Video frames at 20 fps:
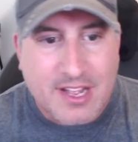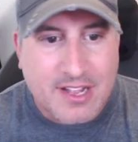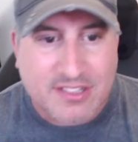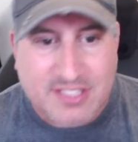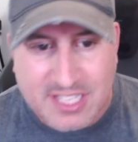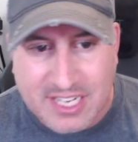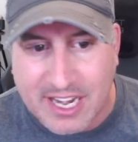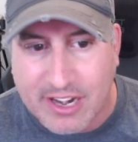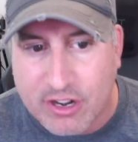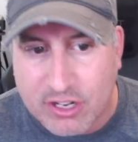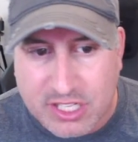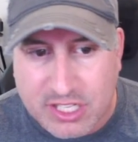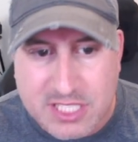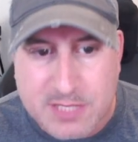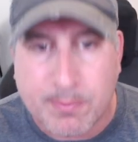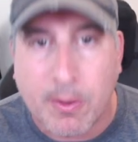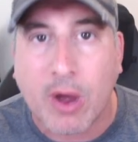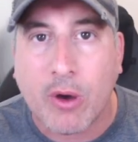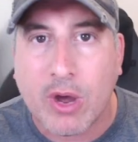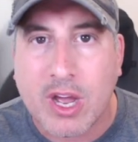Tainara
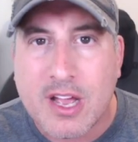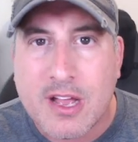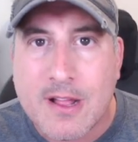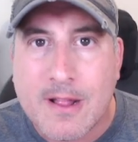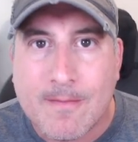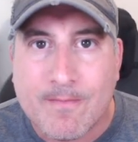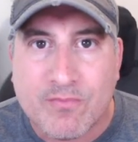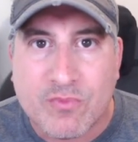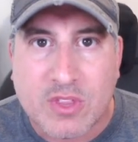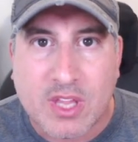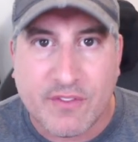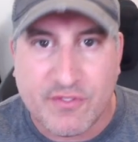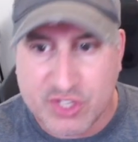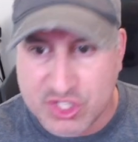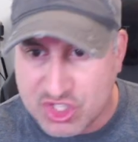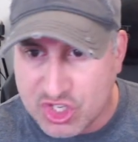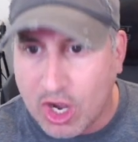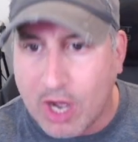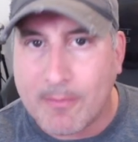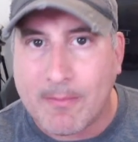Lisboa, if you
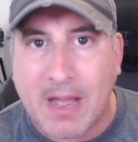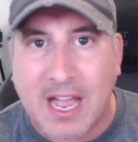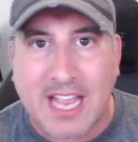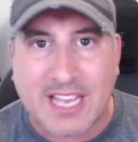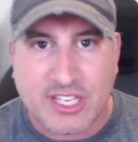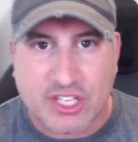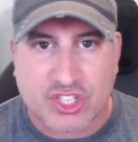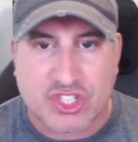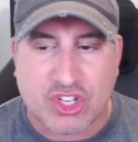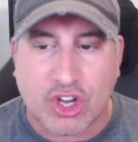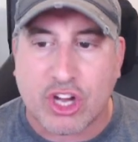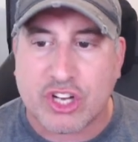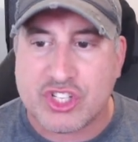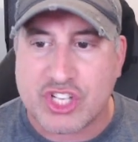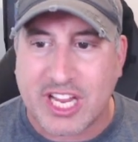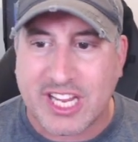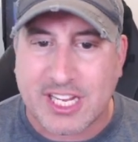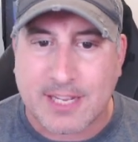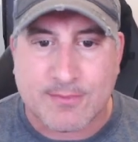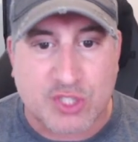saw mine, you saw
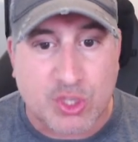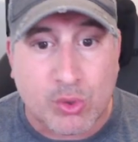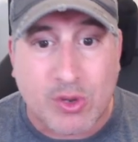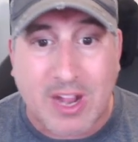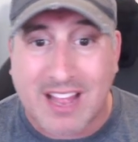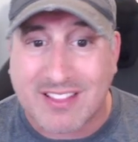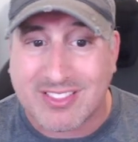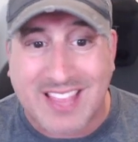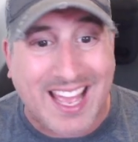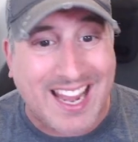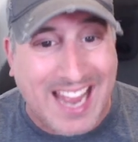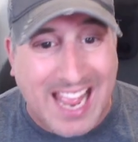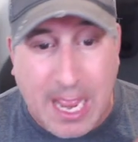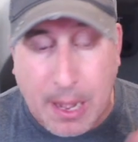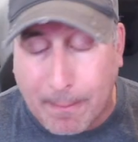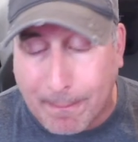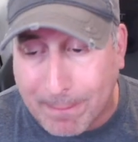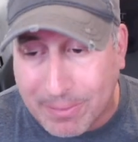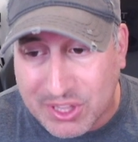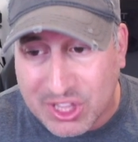Jacobs, you got that
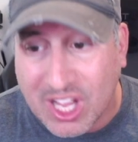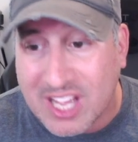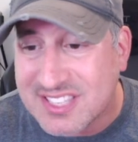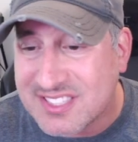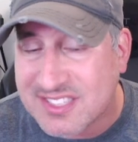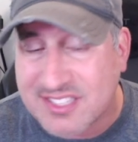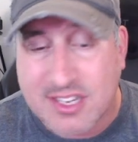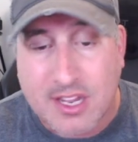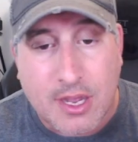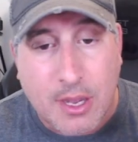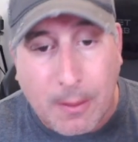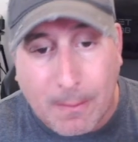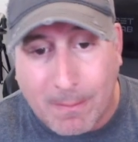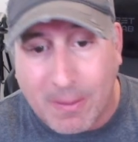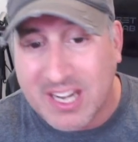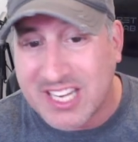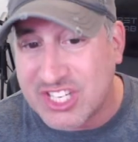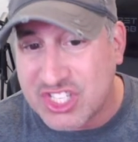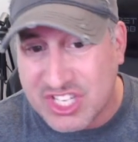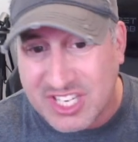at plus
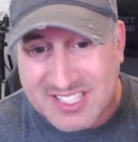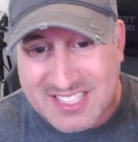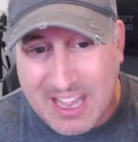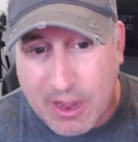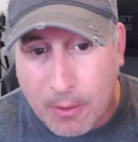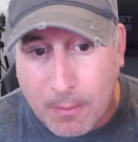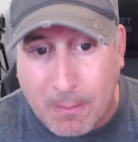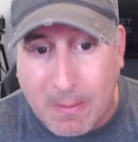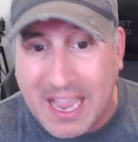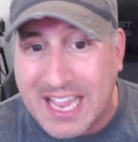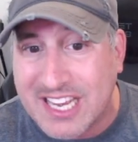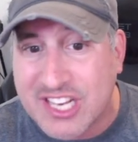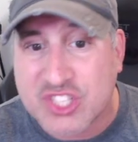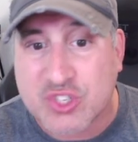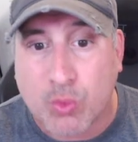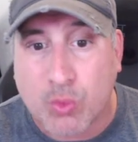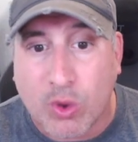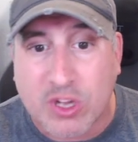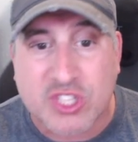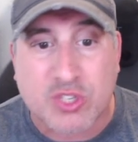money. She is now minus
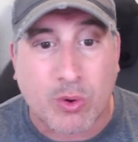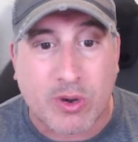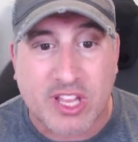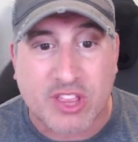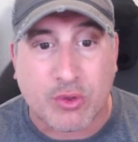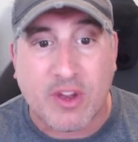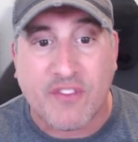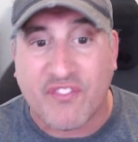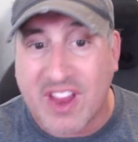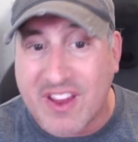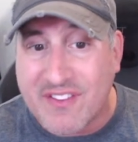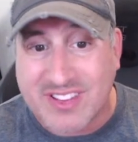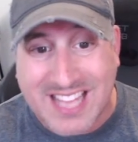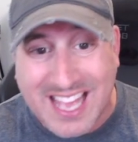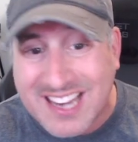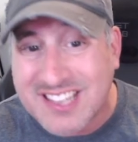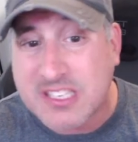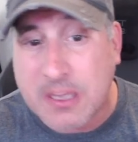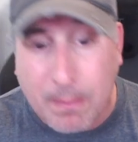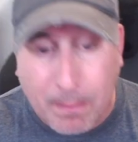123 favorite. That
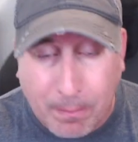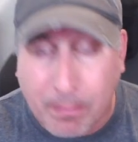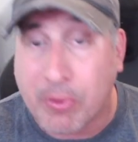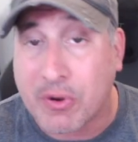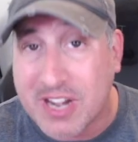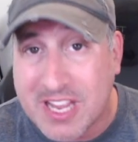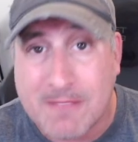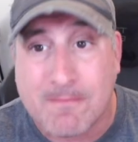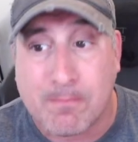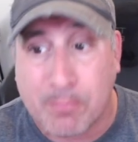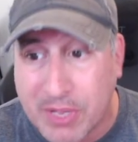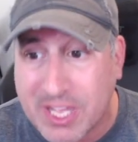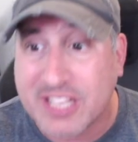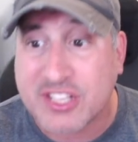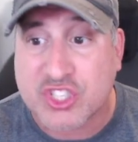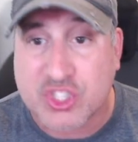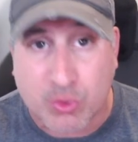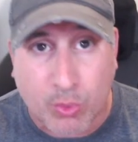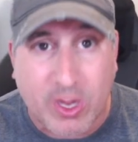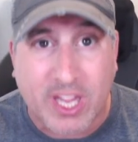is a pretty big
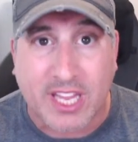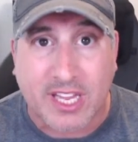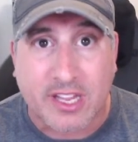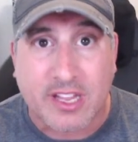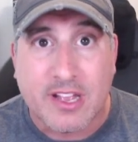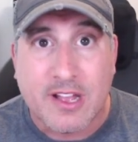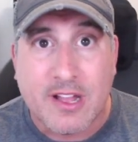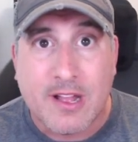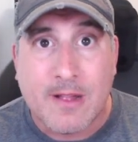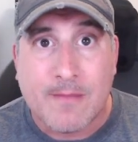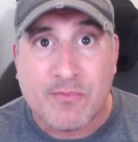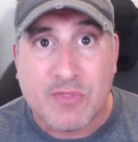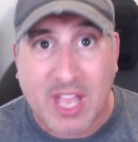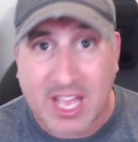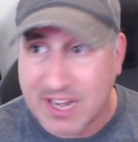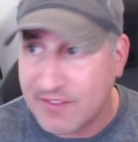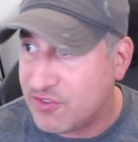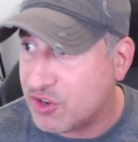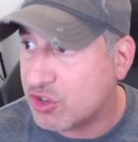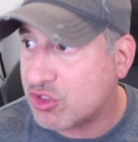swing and
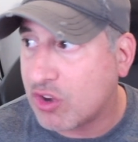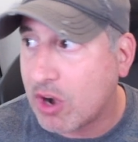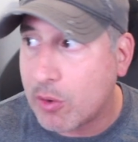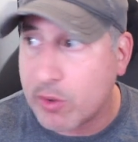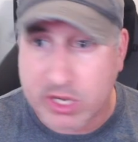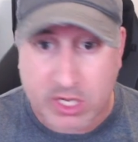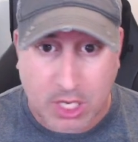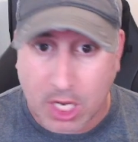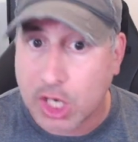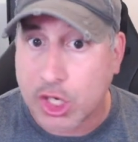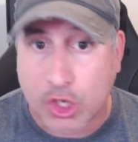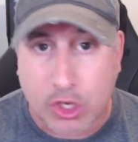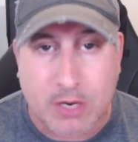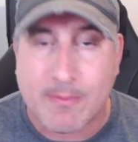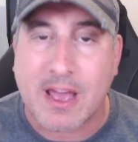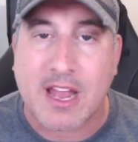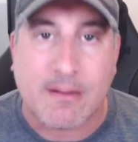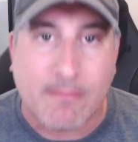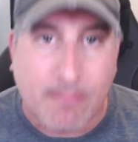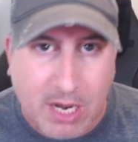if you're throwing a good
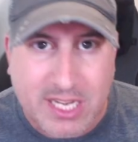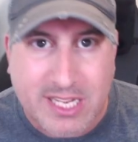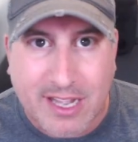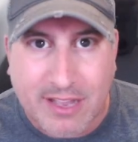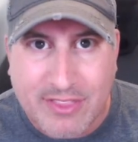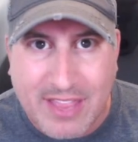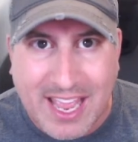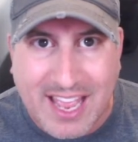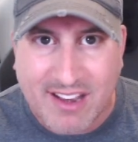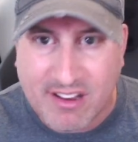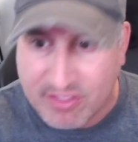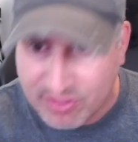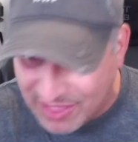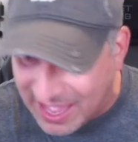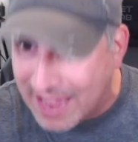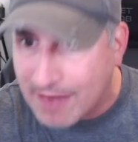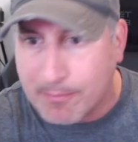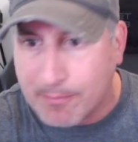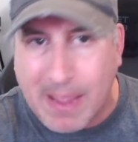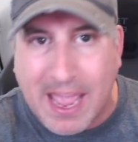amount of money on that,
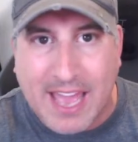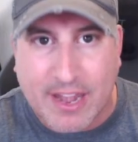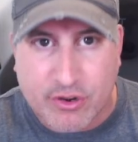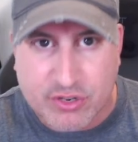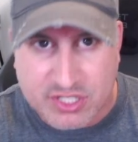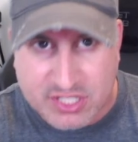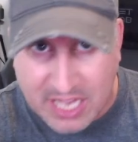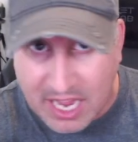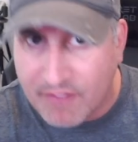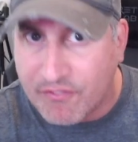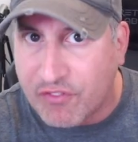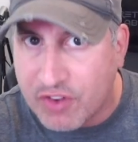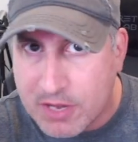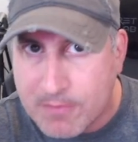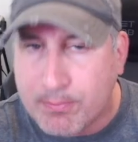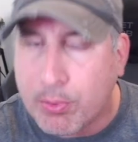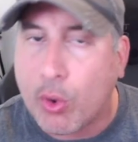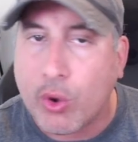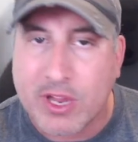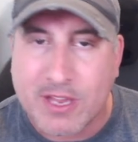that matters. Every
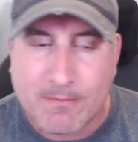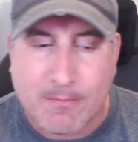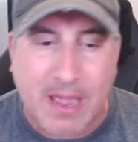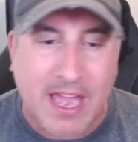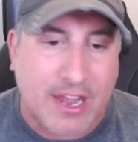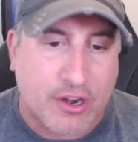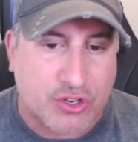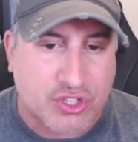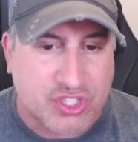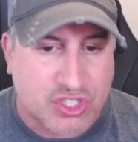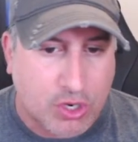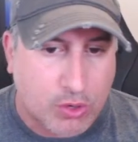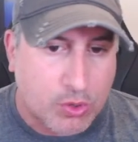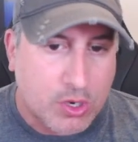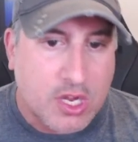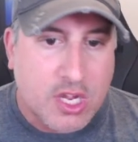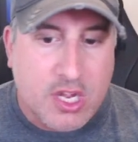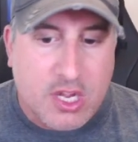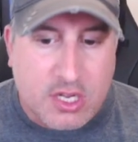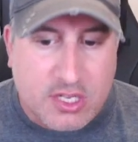point matters. So
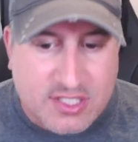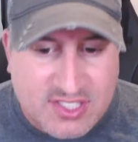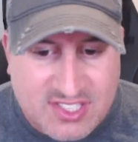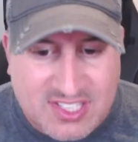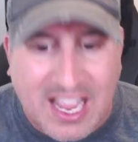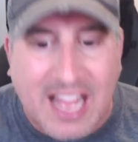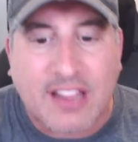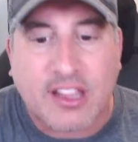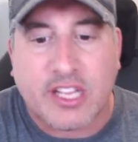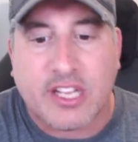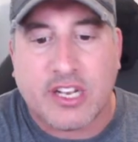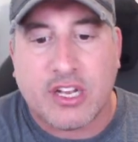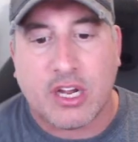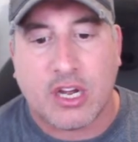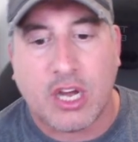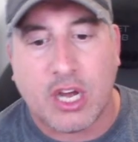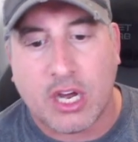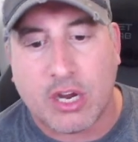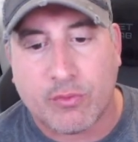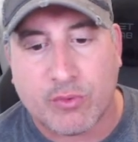solid
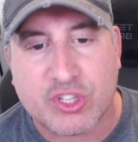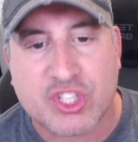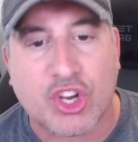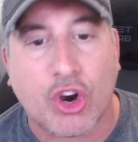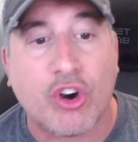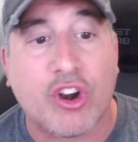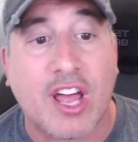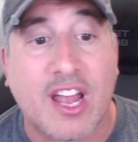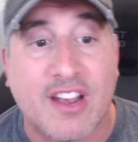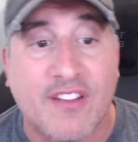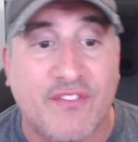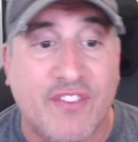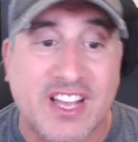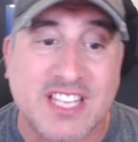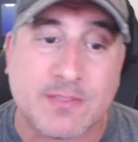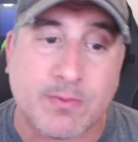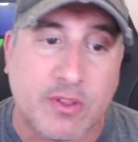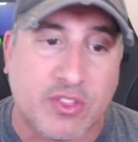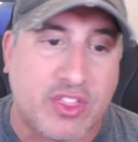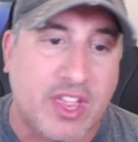uh, return on
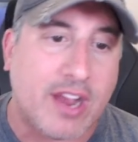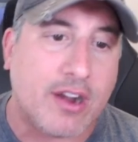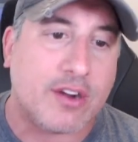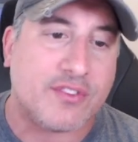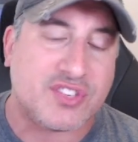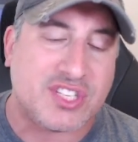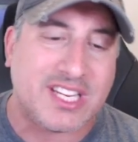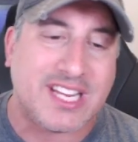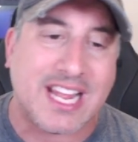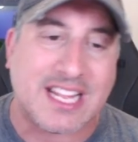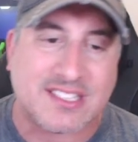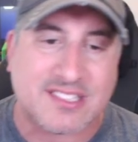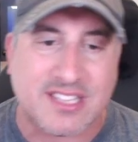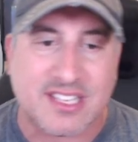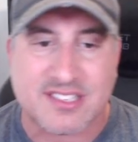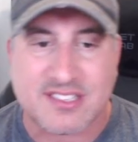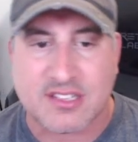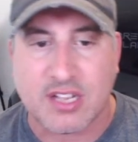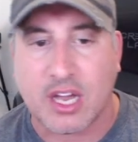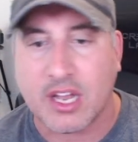investment there if she gets
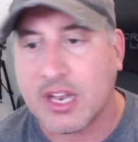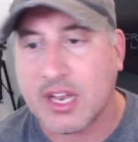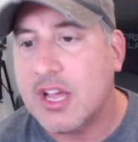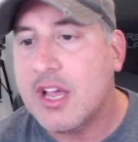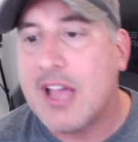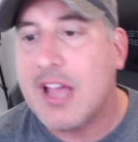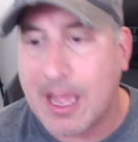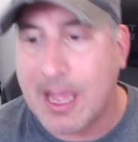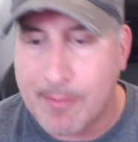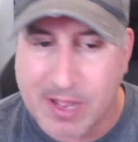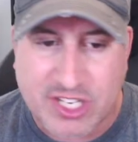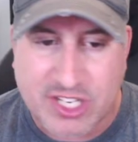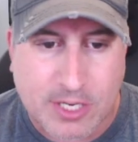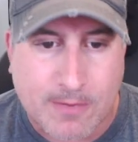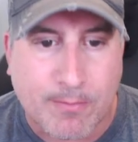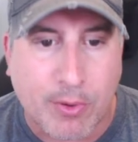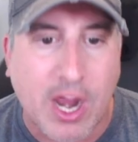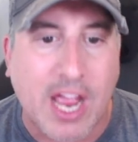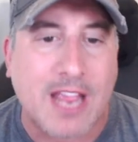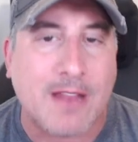this done. I mentioned
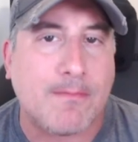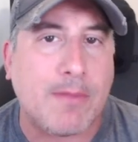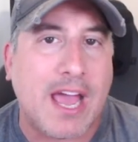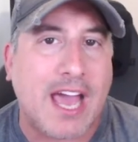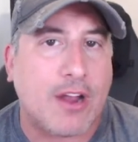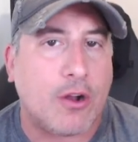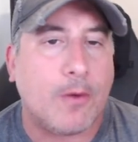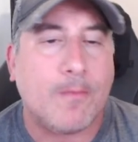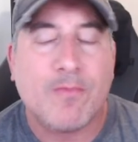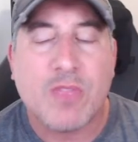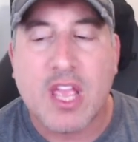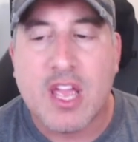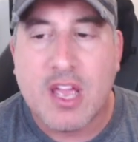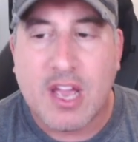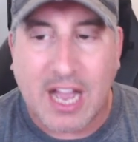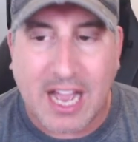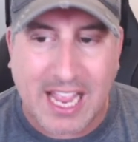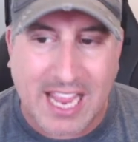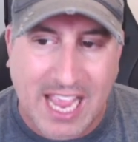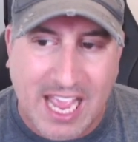Brian Battle.
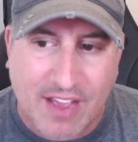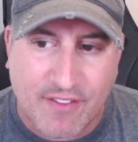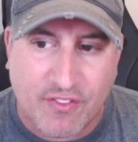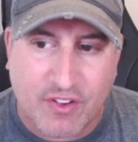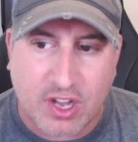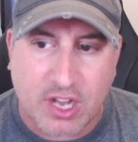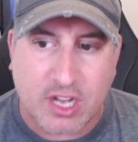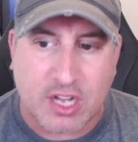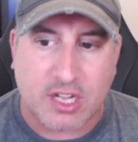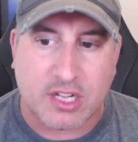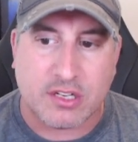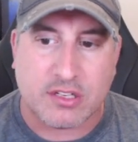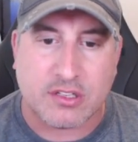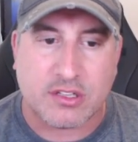I have a uh,